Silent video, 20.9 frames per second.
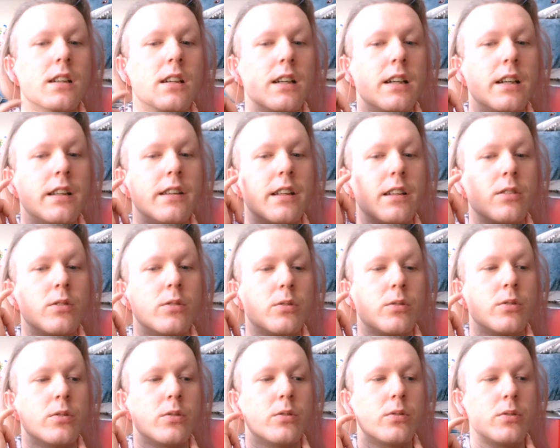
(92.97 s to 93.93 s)
and then doo
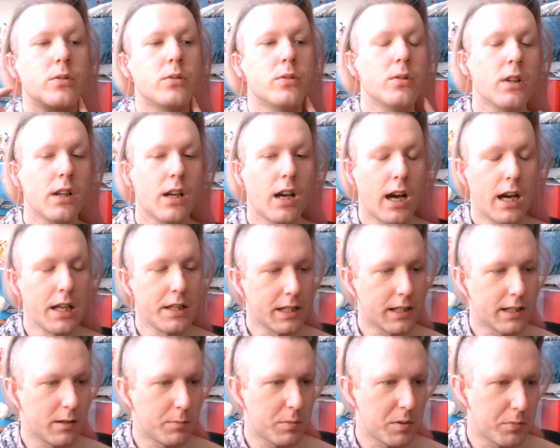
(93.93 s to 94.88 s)
-doo -doo I think
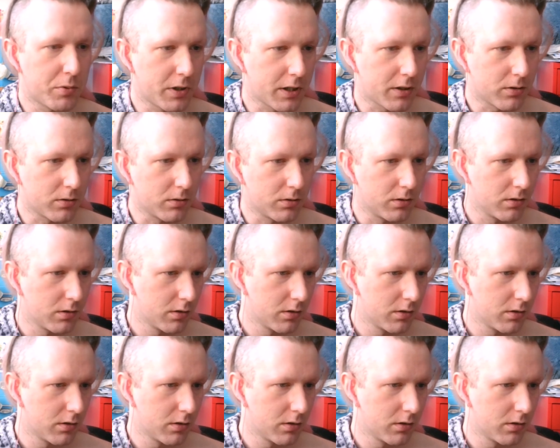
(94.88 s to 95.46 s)
that'll be pretty cool.